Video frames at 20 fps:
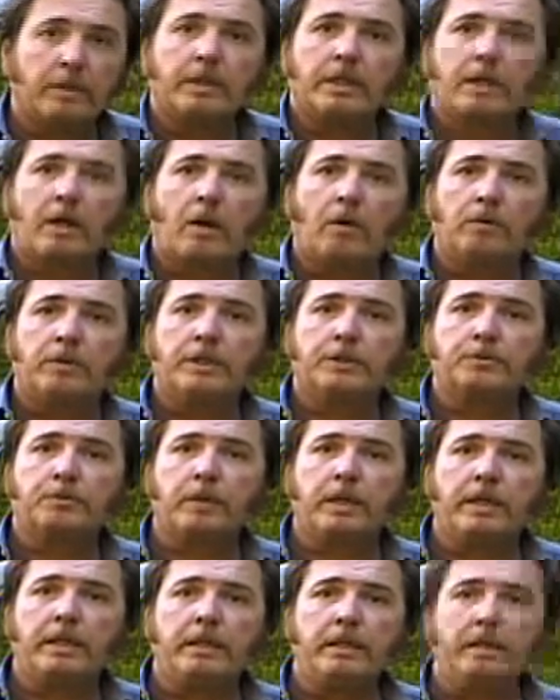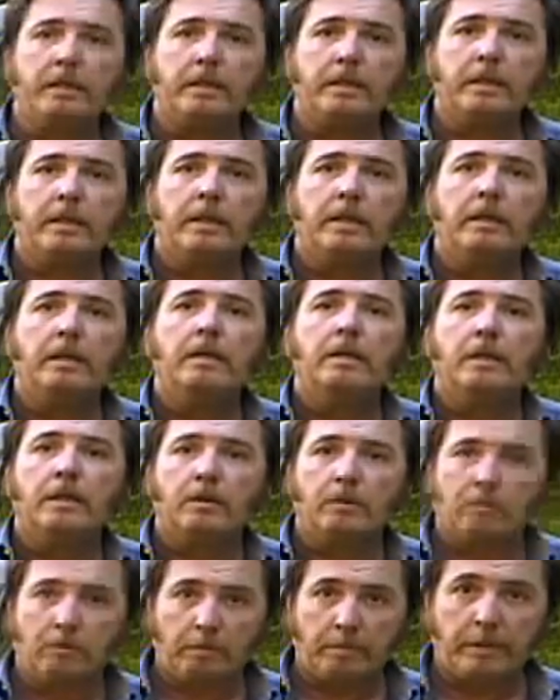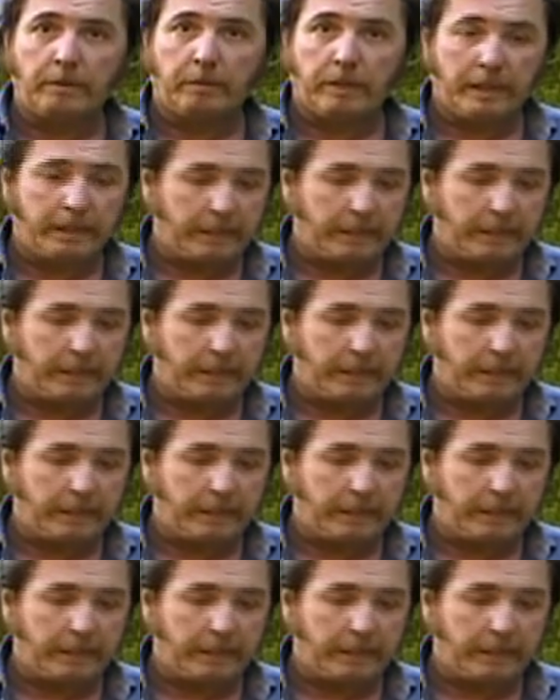you'll get all this ready, we'll